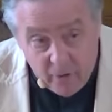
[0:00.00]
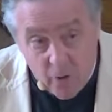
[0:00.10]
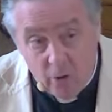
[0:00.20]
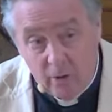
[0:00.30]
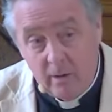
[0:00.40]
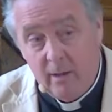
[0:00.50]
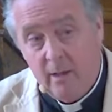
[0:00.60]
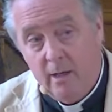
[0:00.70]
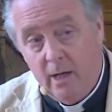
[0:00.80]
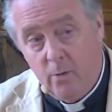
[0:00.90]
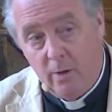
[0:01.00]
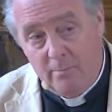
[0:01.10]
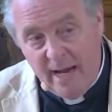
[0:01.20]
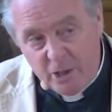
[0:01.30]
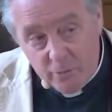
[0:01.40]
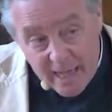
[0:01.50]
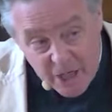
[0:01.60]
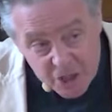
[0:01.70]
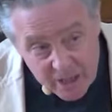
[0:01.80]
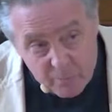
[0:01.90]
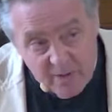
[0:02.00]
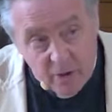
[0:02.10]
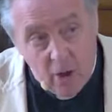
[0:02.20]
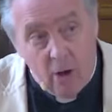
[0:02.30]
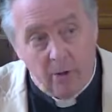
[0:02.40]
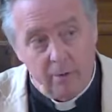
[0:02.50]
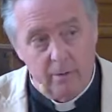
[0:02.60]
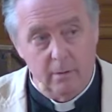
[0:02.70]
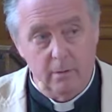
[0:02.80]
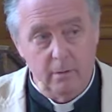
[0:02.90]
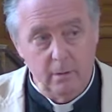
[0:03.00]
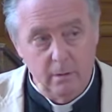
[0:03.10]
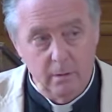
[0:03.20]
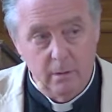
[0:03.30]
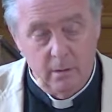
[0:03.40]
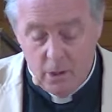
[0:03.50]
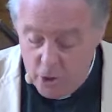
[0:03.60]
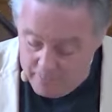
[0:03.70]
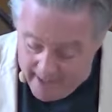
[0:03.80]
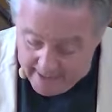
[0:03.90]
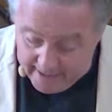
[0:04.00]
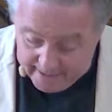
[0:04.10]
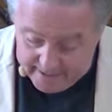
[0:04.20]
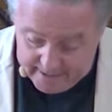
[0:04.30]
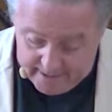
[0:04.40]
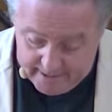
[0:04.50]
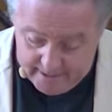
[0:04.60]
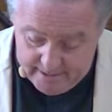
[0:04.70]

all, we're made to relationship with God, who made us.